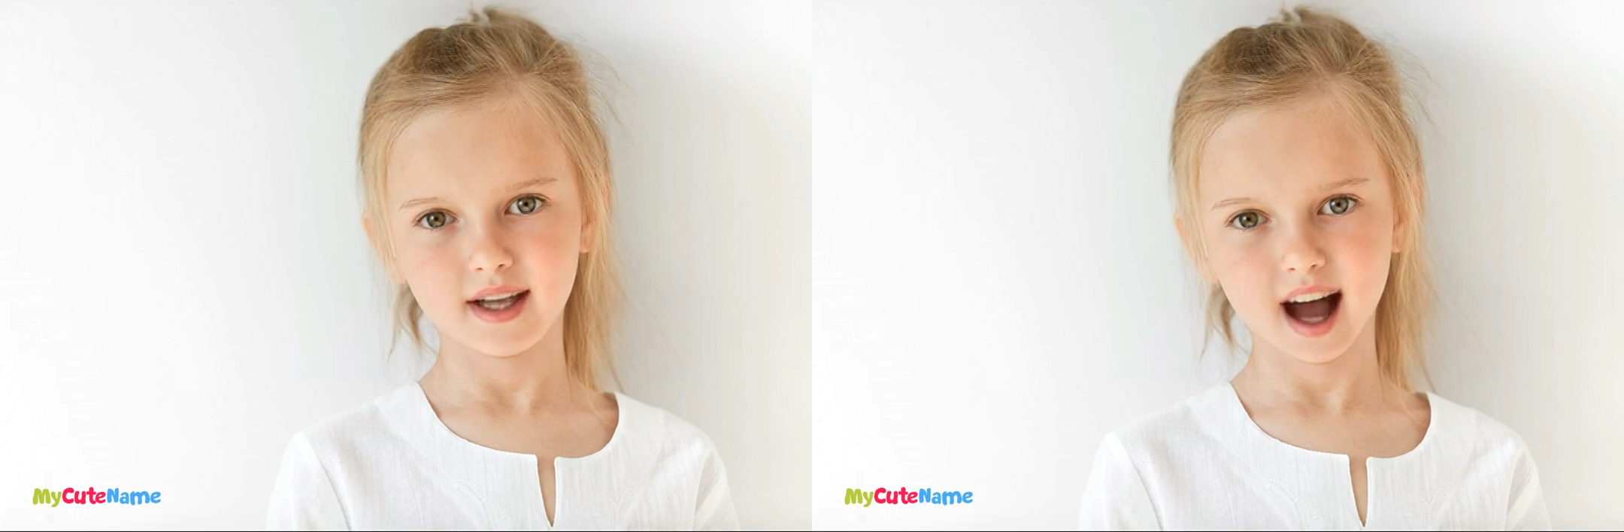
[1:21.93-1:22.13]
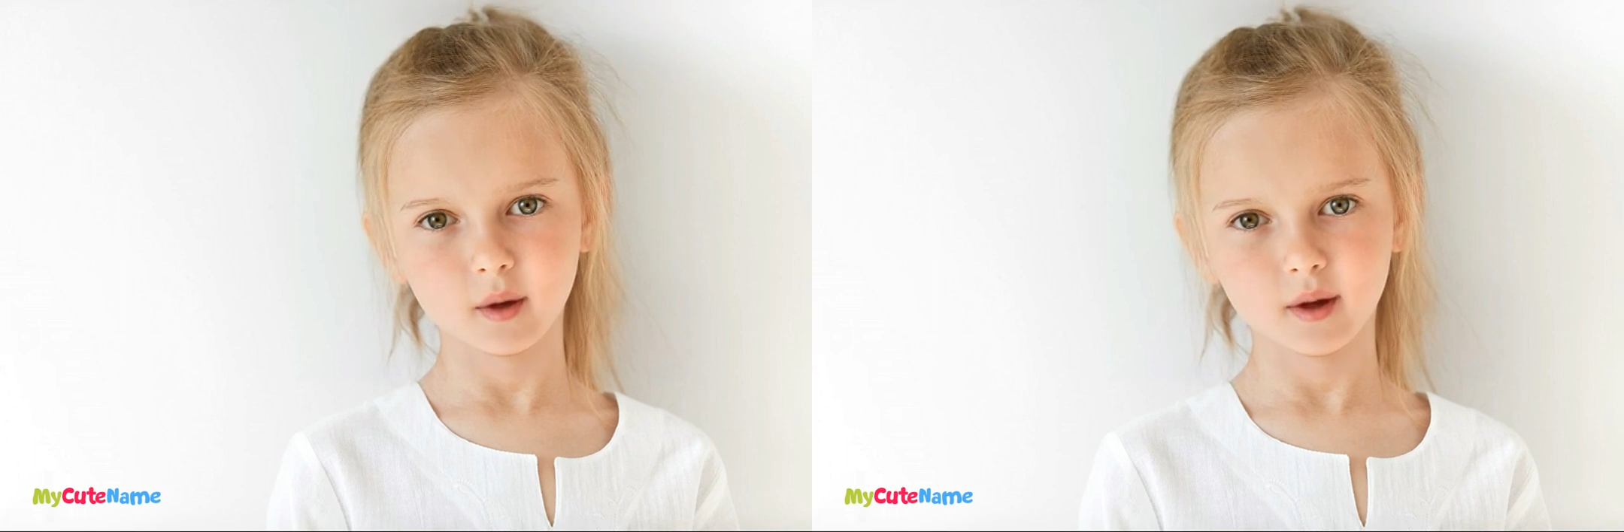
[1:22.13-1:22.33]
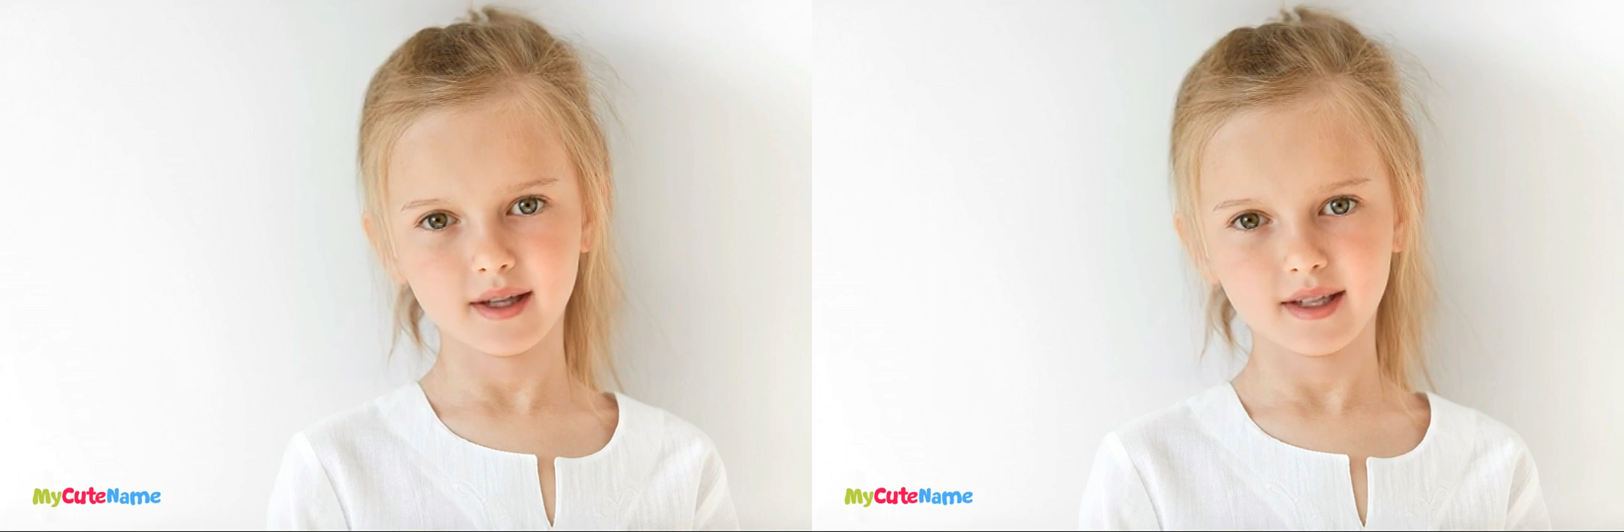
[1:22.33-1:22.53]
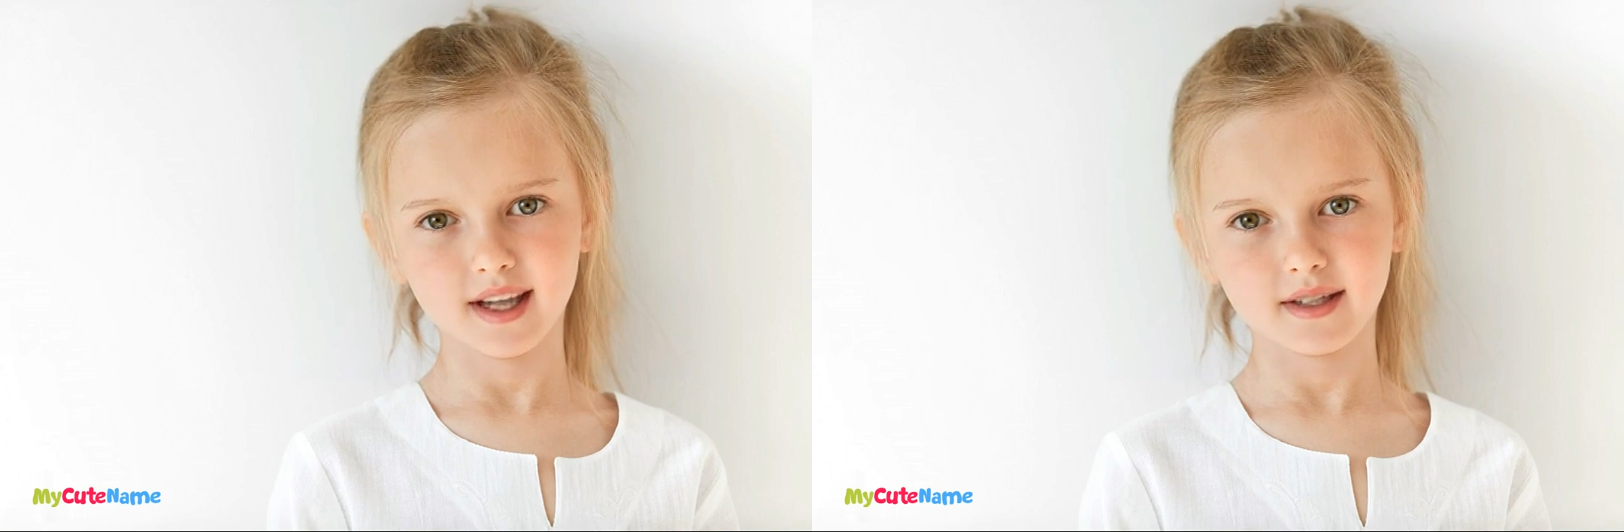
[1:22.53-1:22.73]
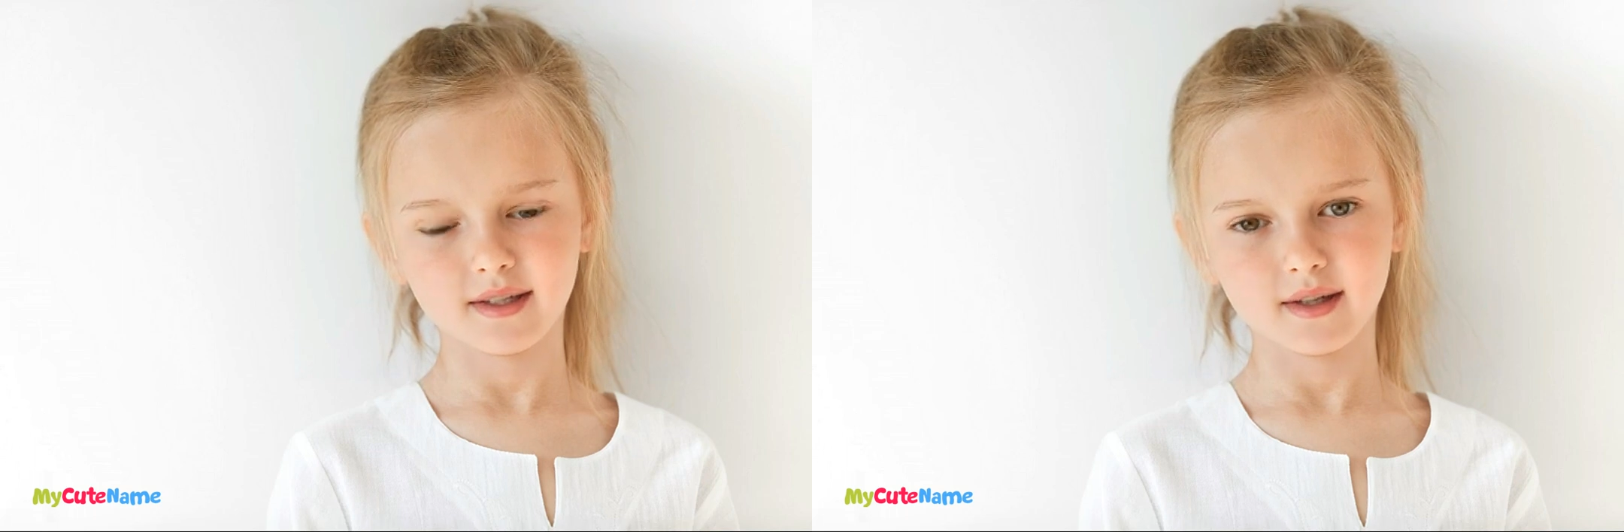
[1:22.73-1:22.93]
Darwin
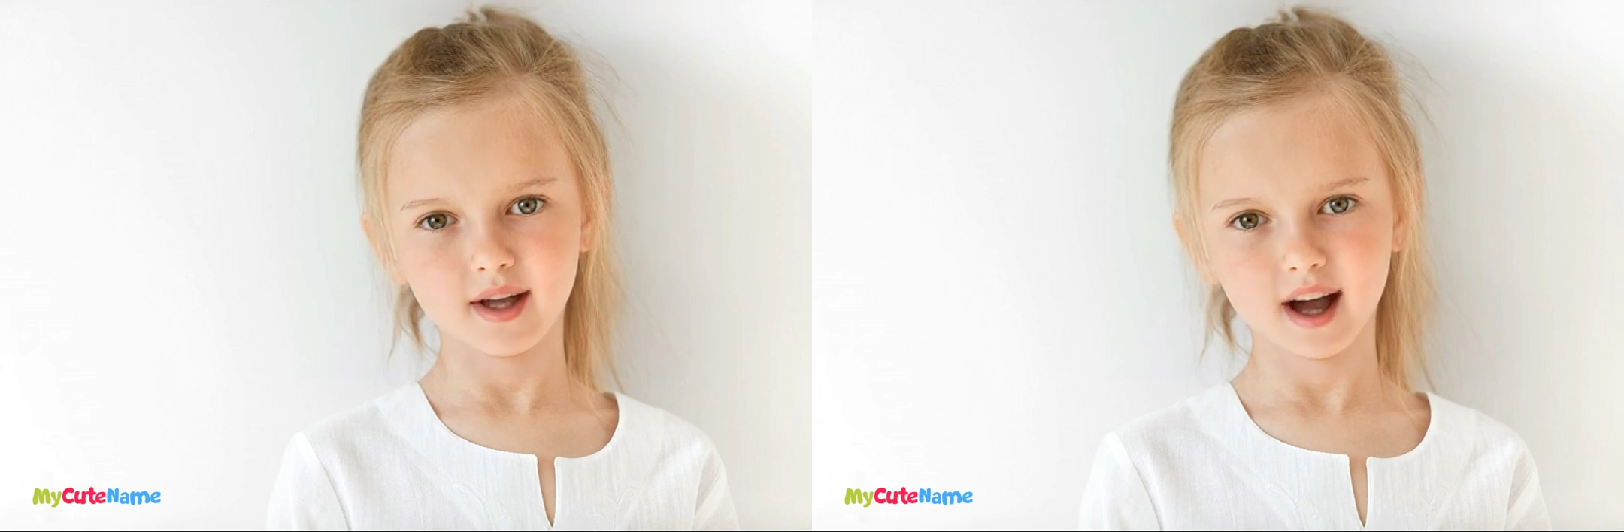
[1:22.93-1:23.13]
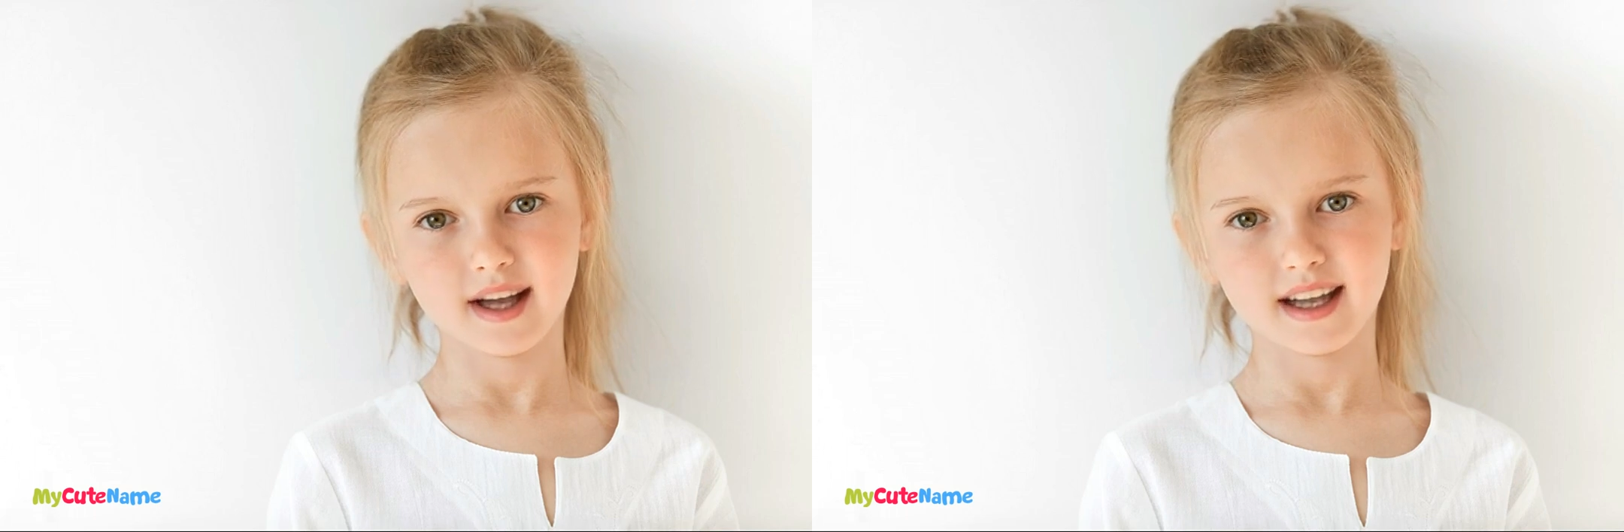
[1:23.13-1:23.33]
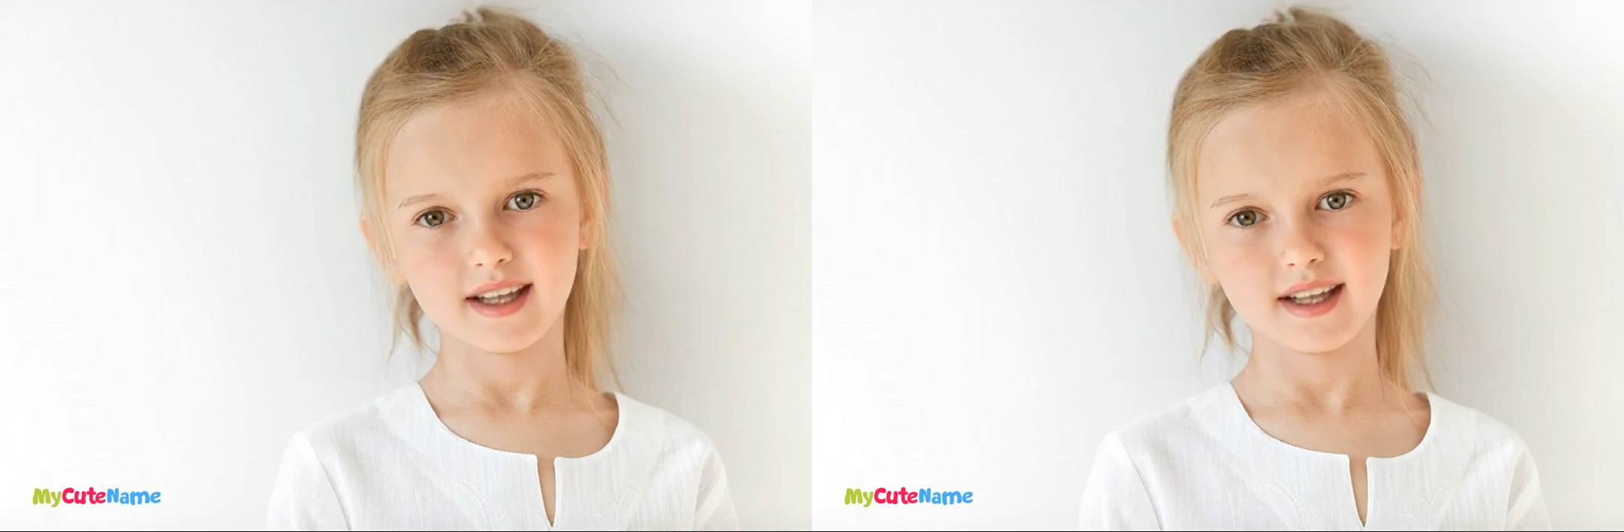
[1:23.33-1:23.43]
Deez, an